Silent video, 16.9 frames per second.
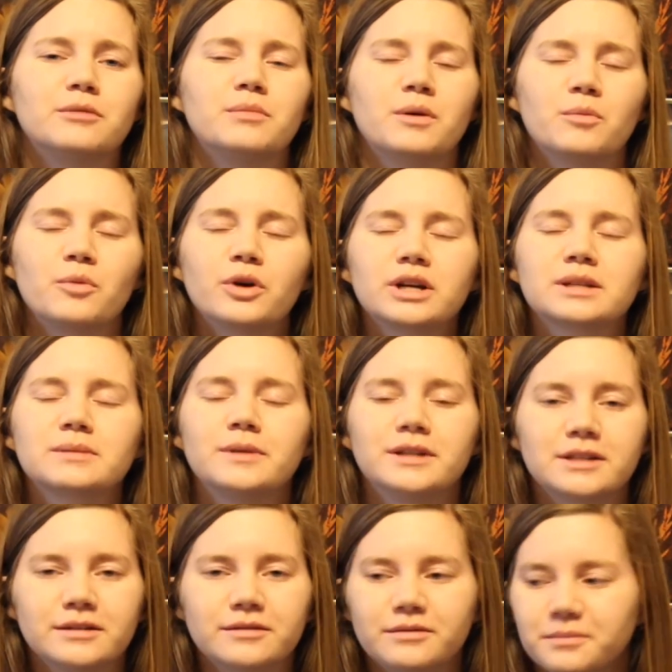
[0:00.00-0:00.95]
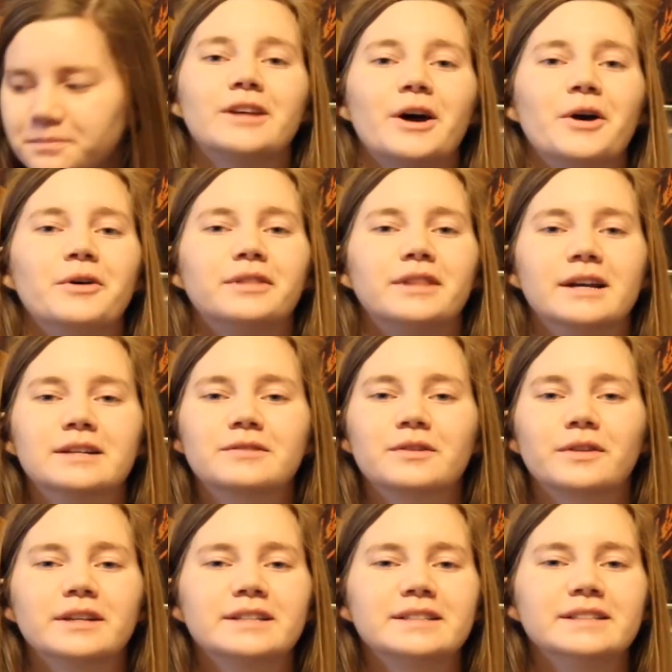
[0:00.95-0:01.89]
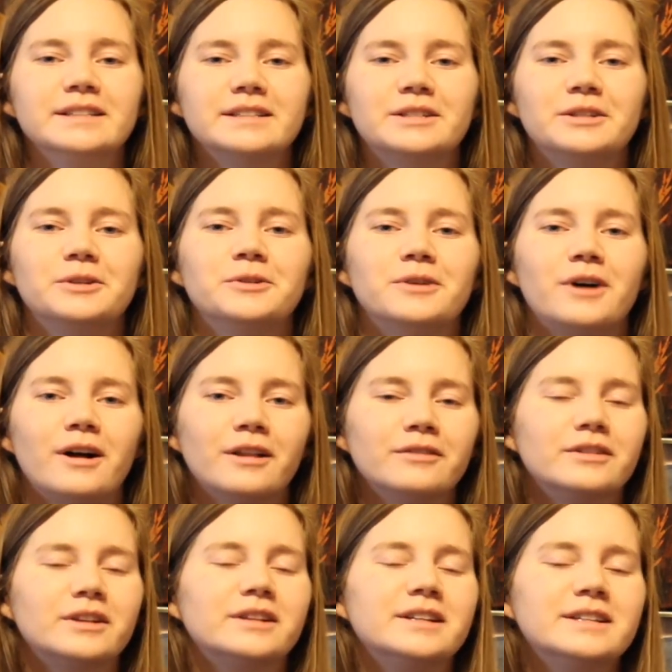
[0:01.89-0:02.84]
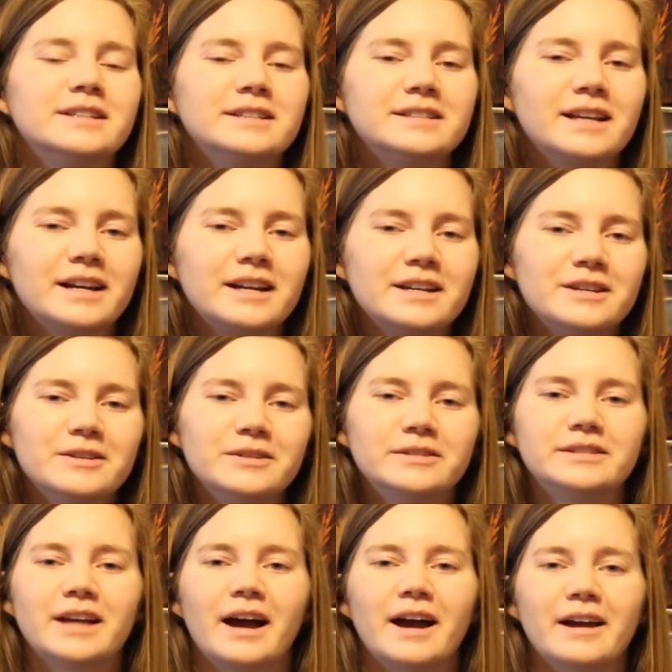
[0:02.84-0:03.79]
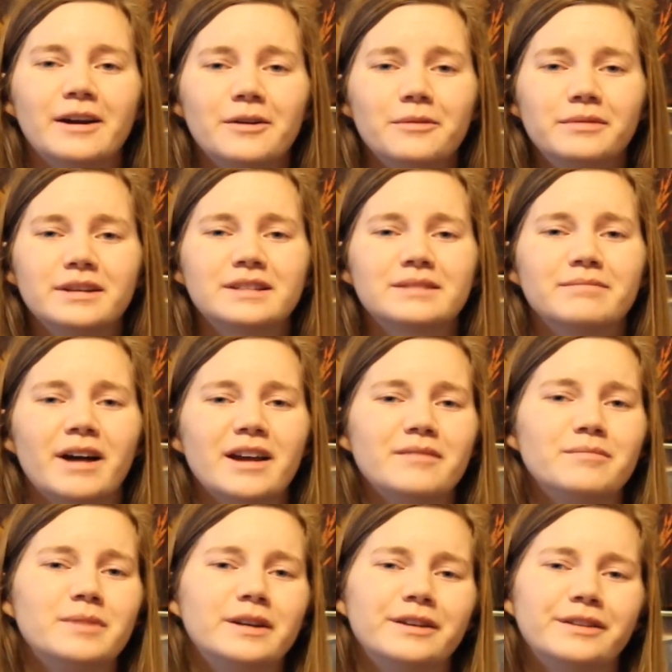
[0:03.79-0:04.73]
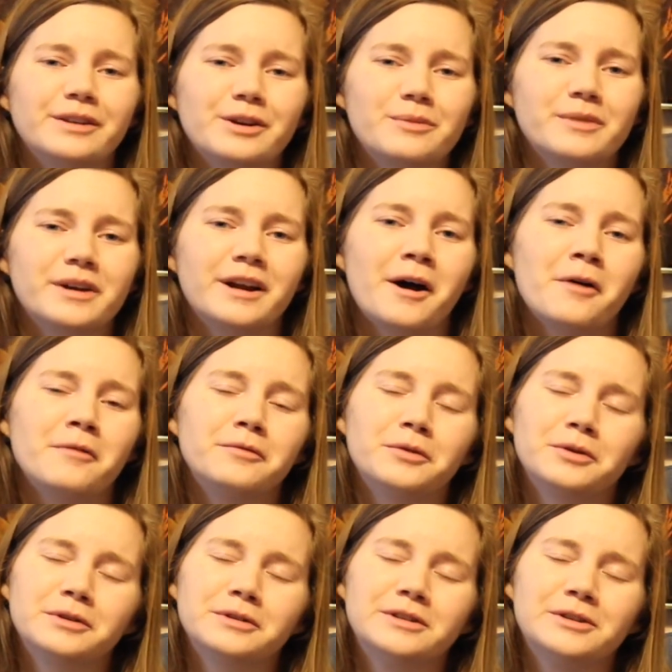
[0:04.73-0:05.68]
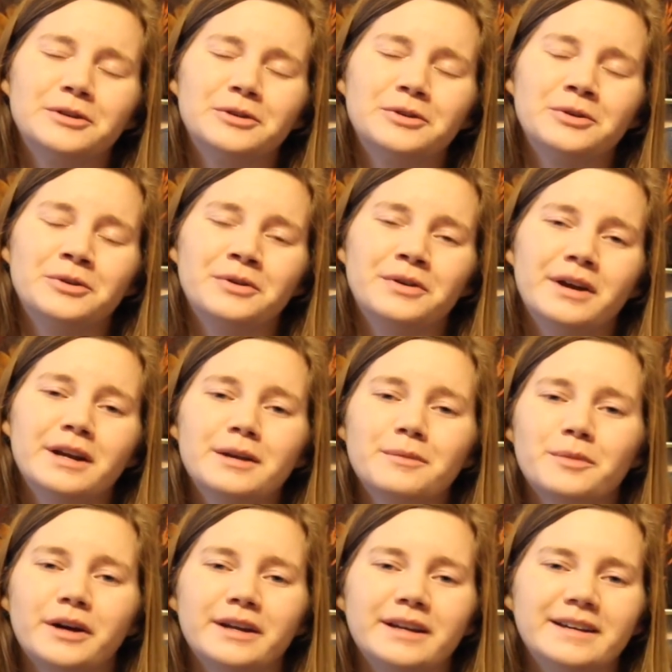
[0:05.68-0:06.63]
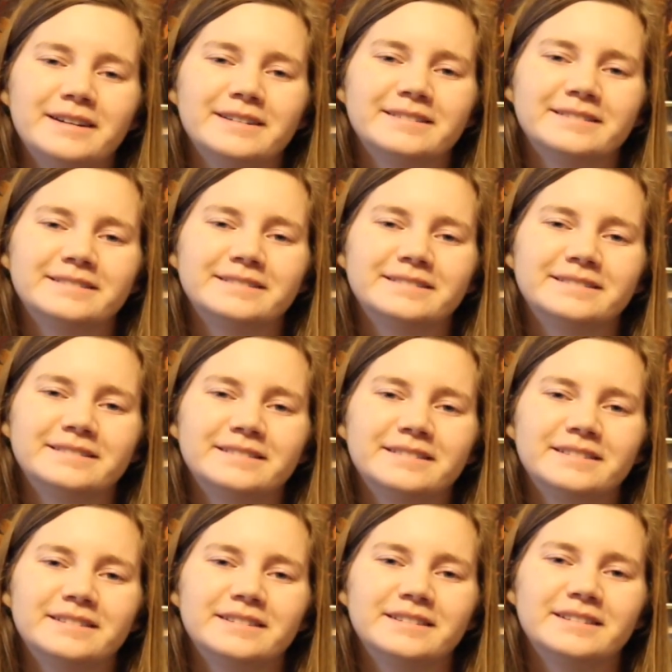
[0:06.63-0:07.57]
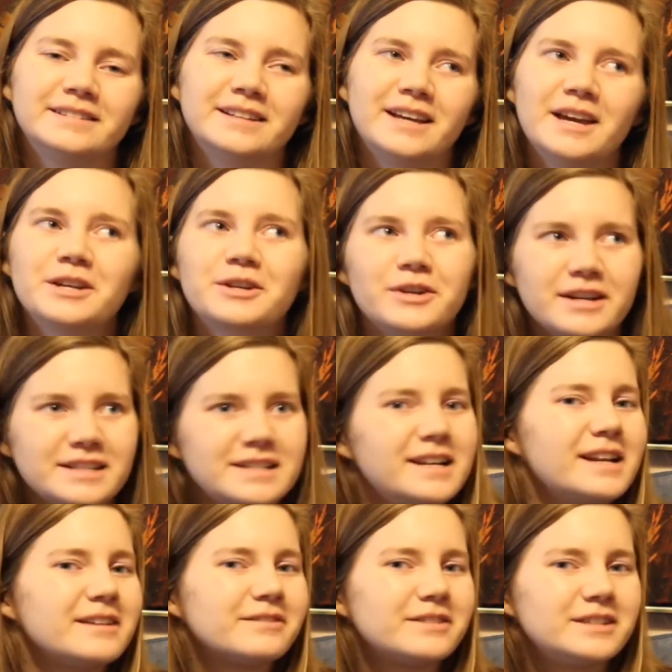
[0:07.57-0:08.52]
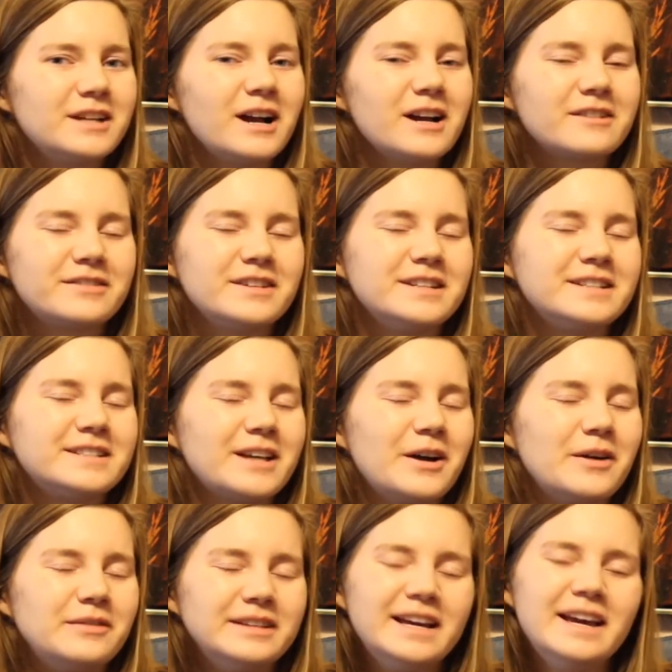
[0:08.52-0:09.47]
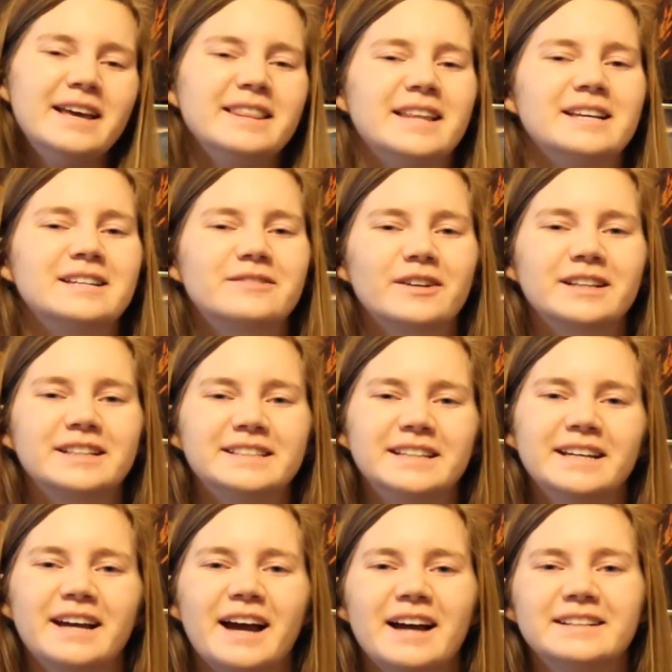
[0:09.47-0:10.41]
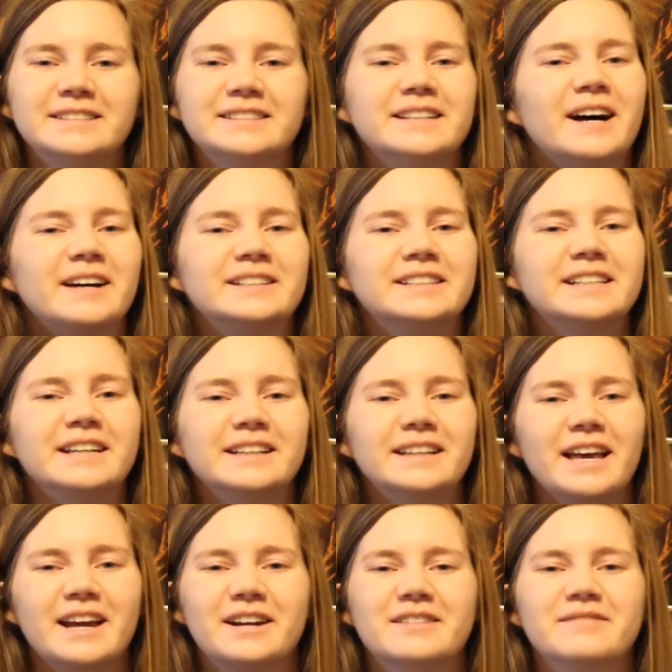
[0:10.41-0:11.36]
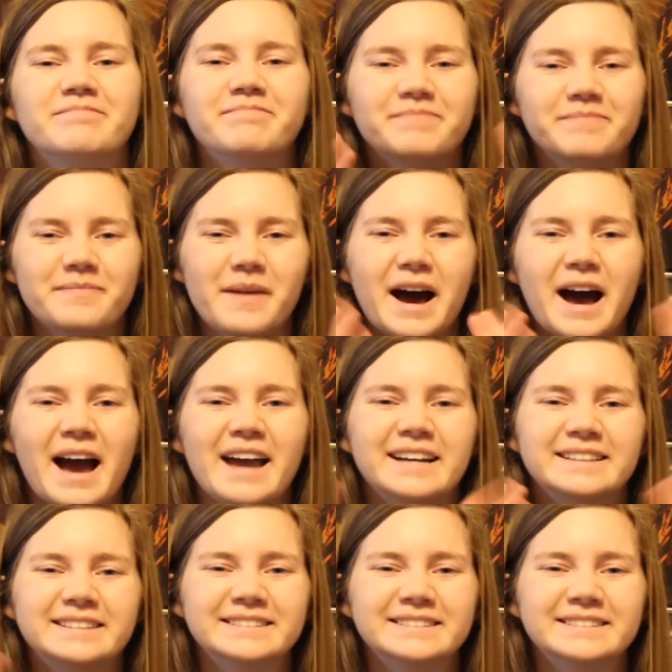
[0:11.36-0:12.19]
bit more expensive. So thanks for listening to all of the lenses that I use. I hope this might have been a little bit helpful to anybody interested in photography. So thanks for listening, guys. I'll see you later. Bye.